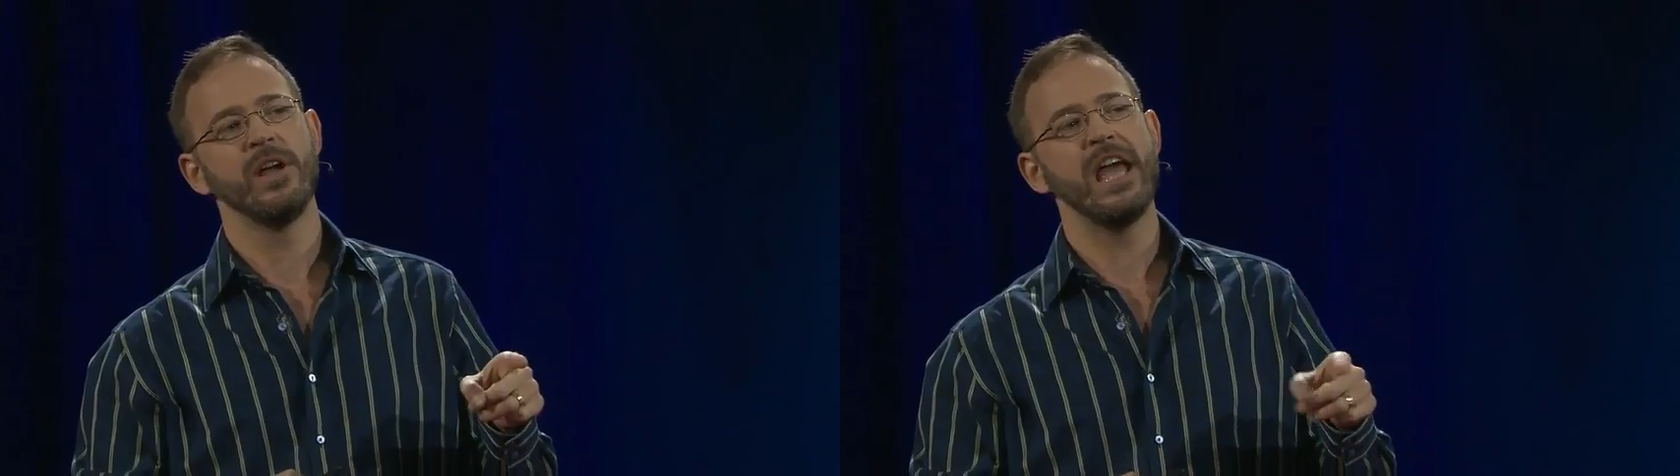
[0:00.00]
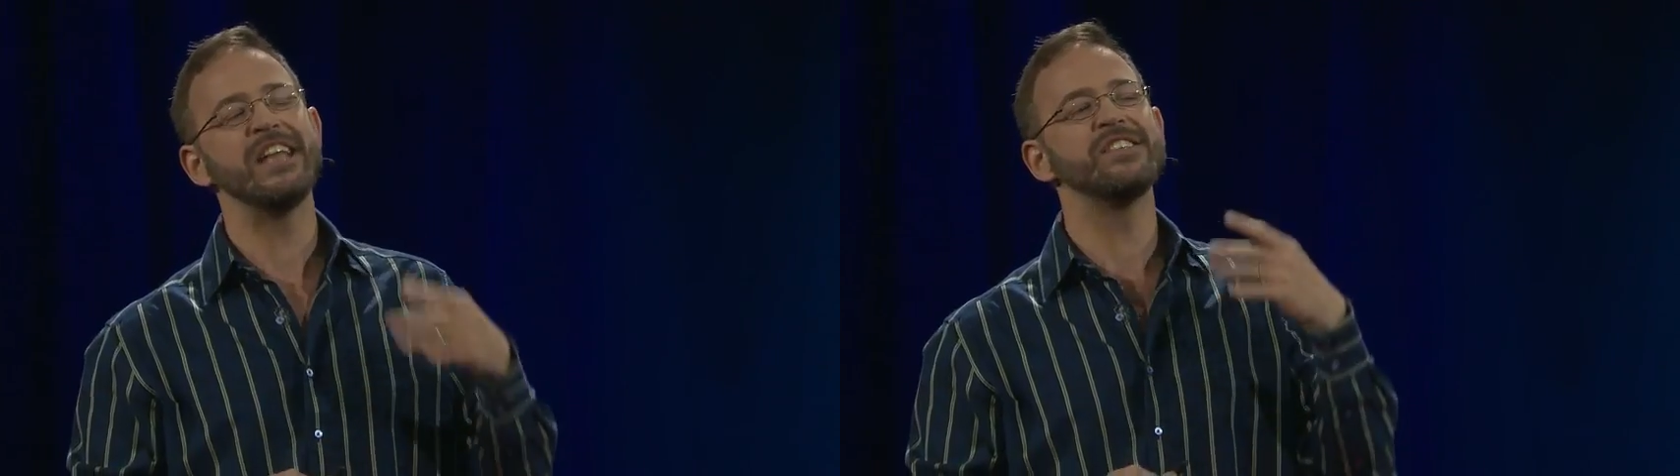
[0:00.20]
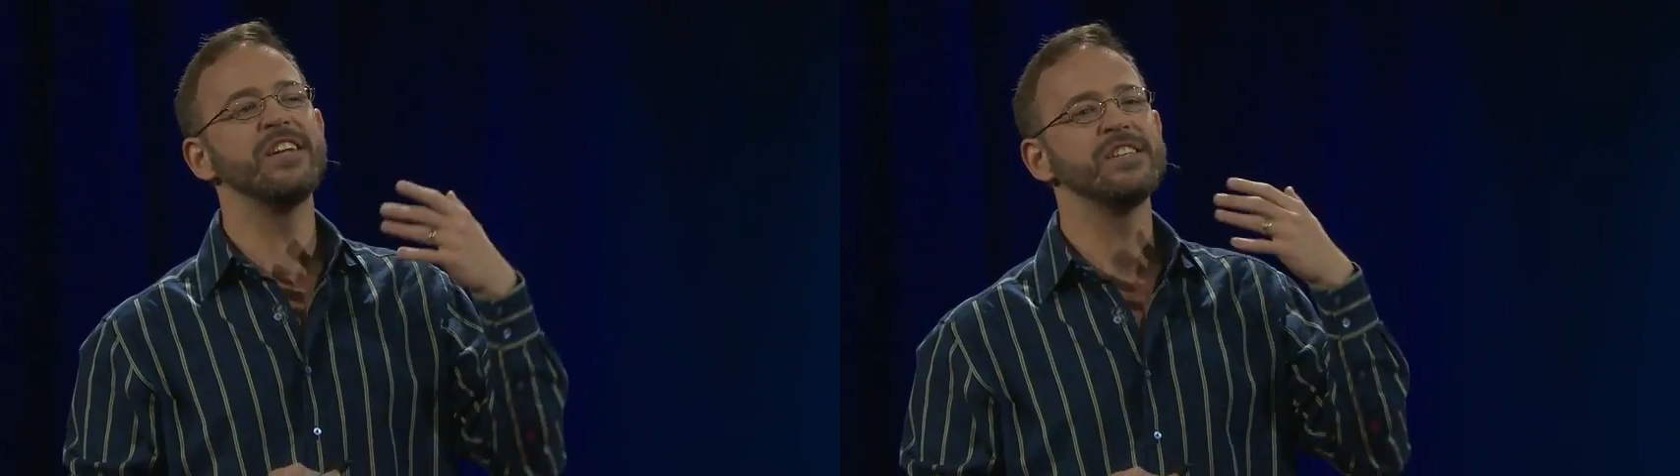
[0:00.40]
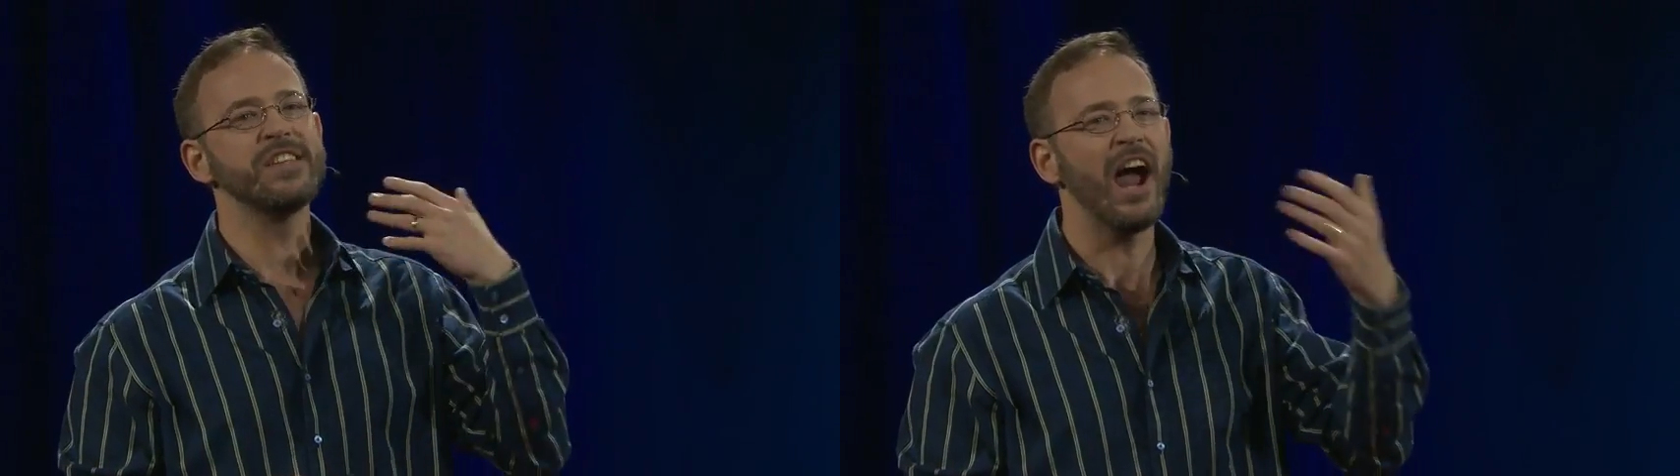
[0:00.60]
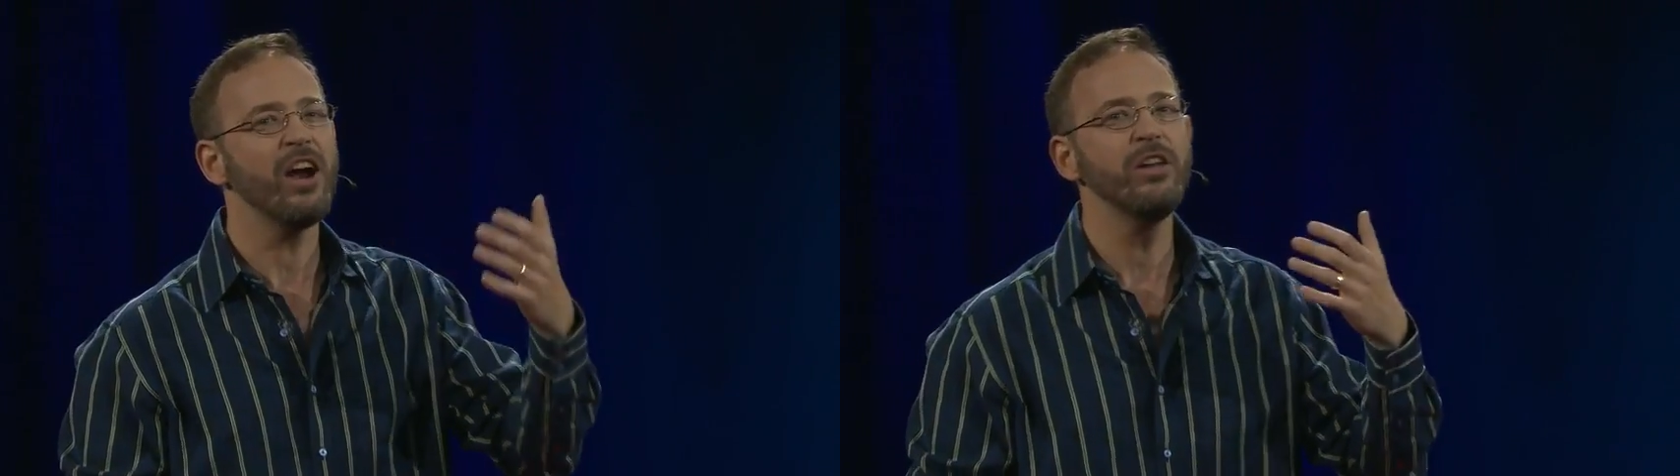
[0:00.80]
It's an
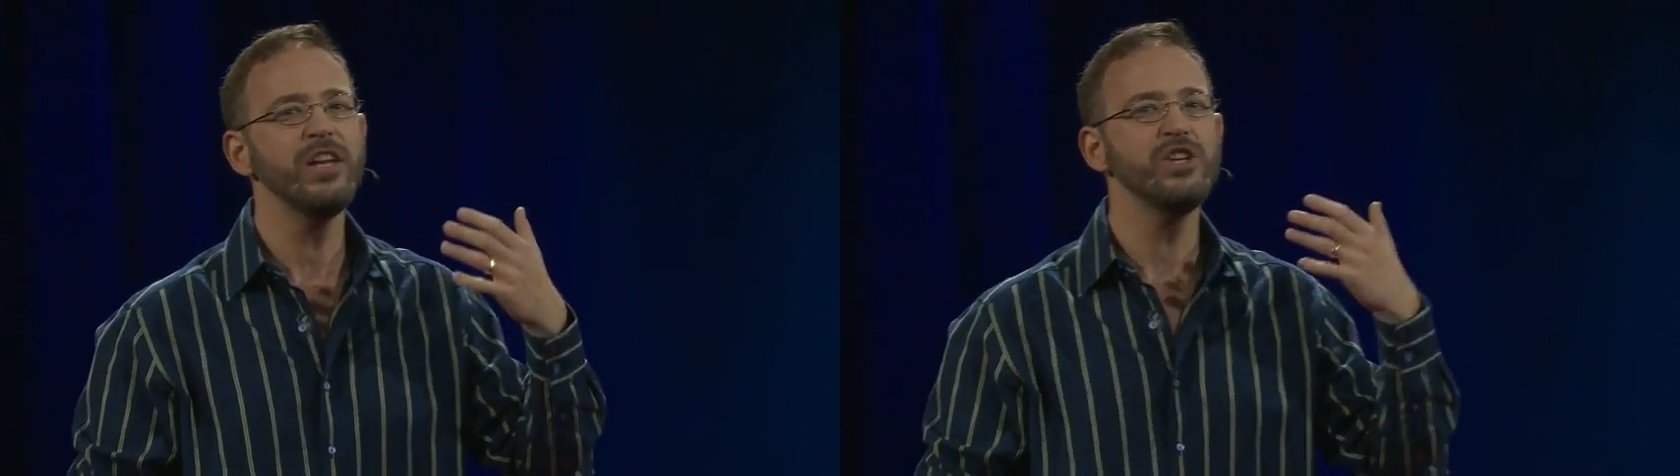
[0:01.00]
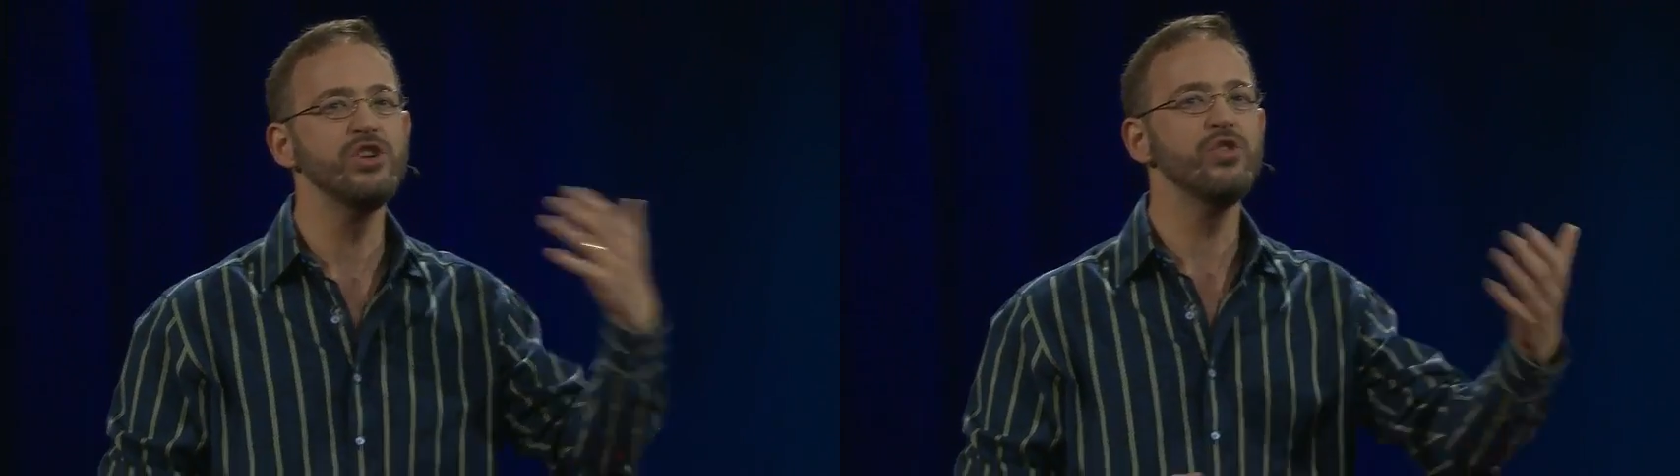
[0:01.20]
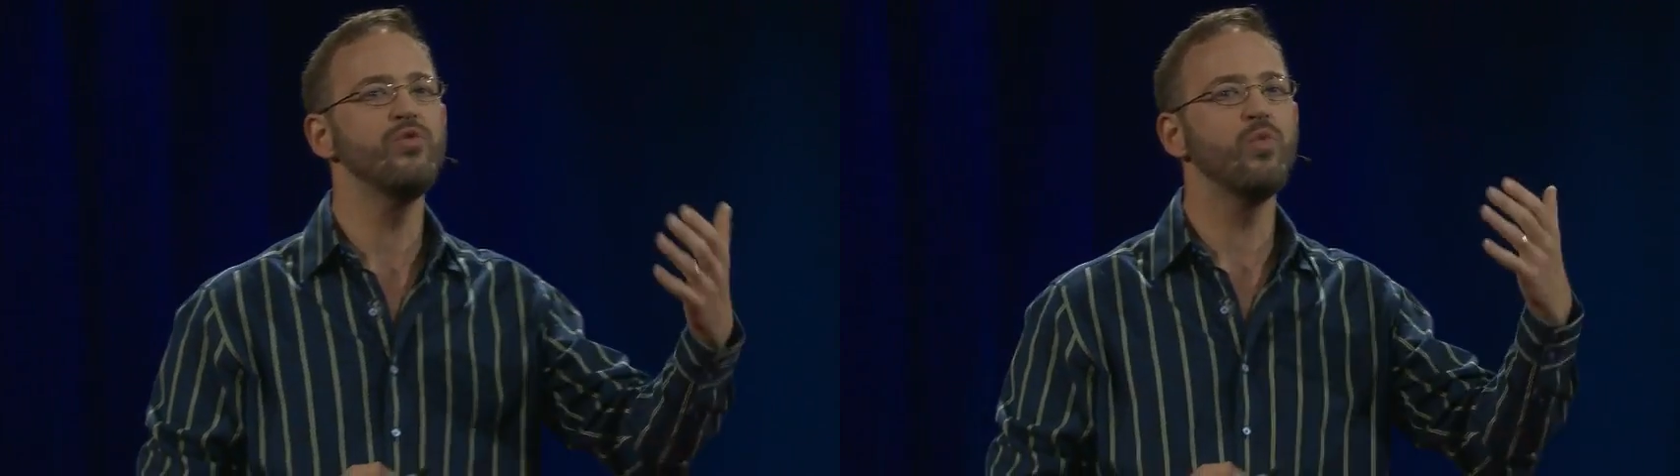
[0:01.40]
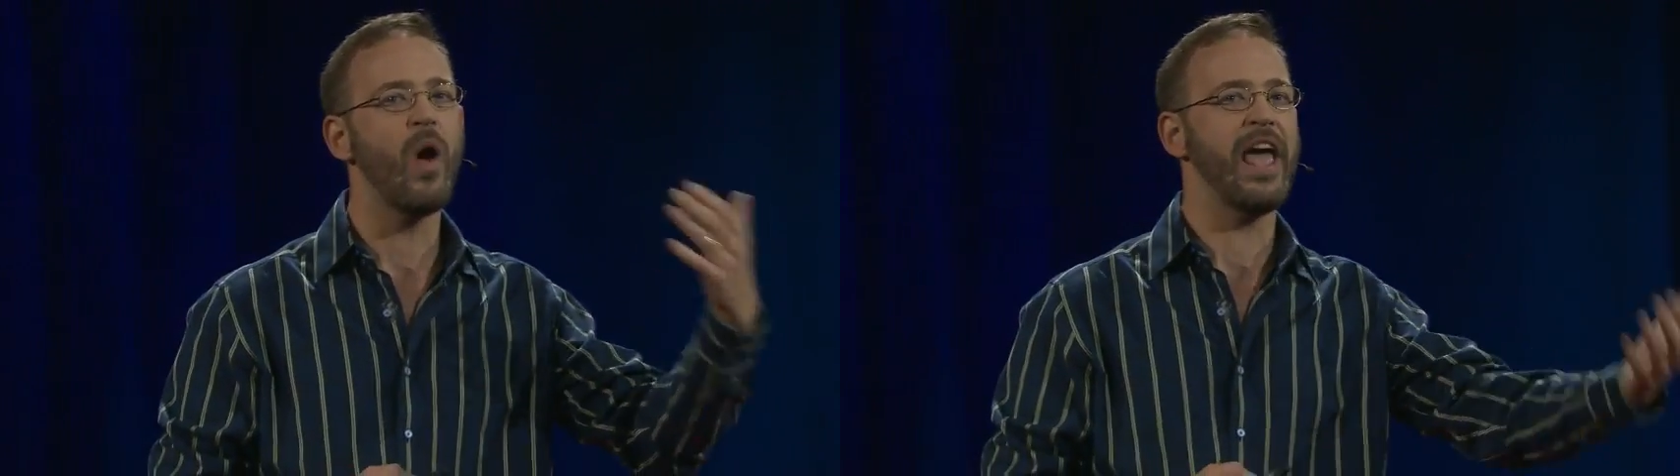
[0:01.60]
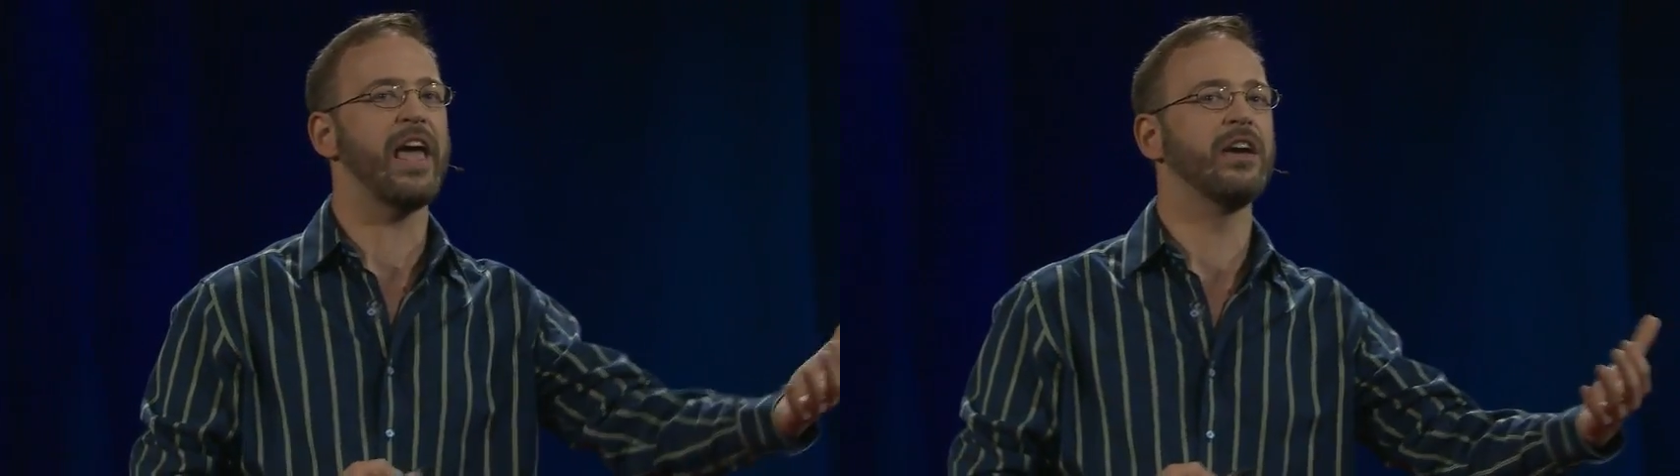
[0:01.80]
entirely new
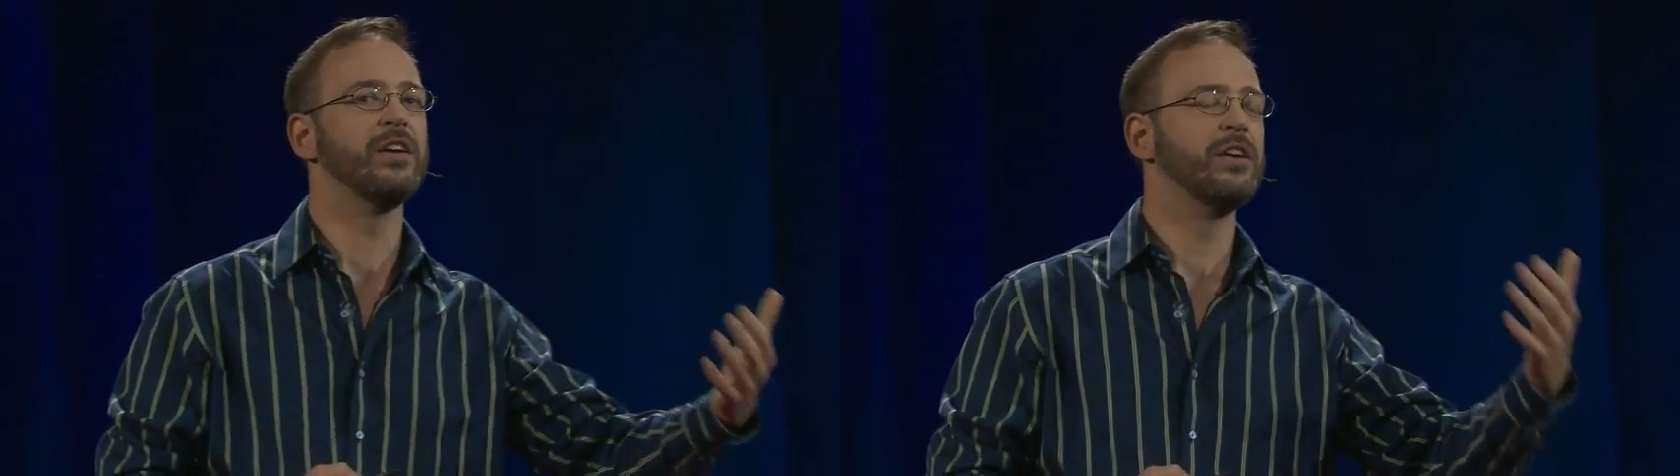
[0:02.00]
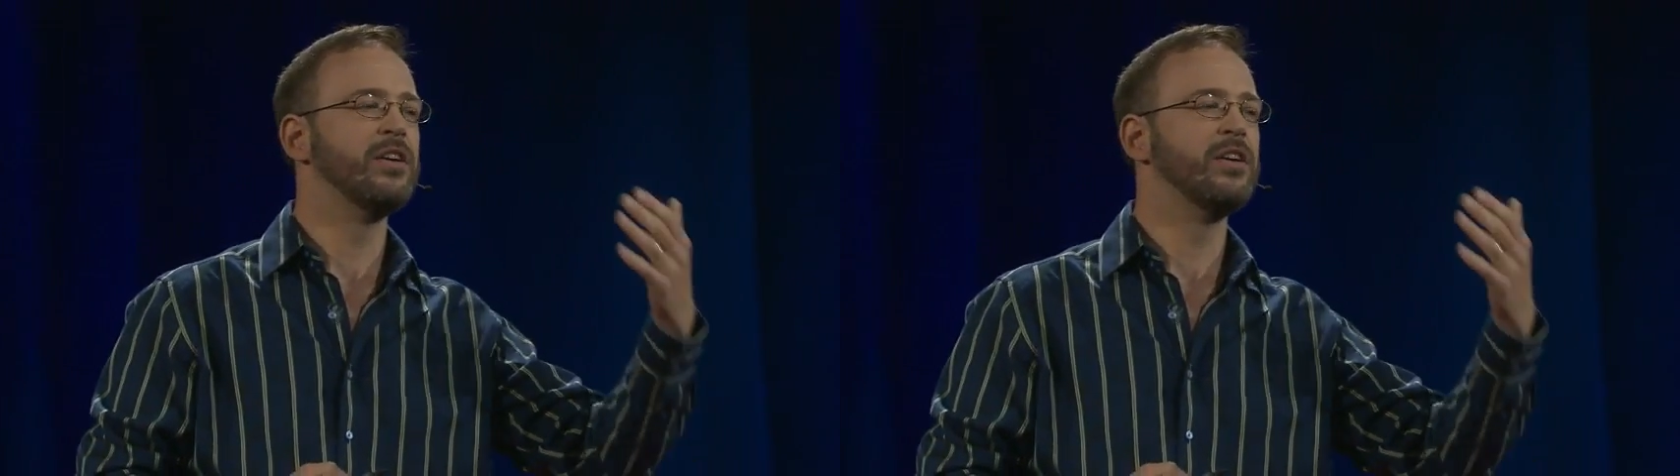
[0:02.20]
way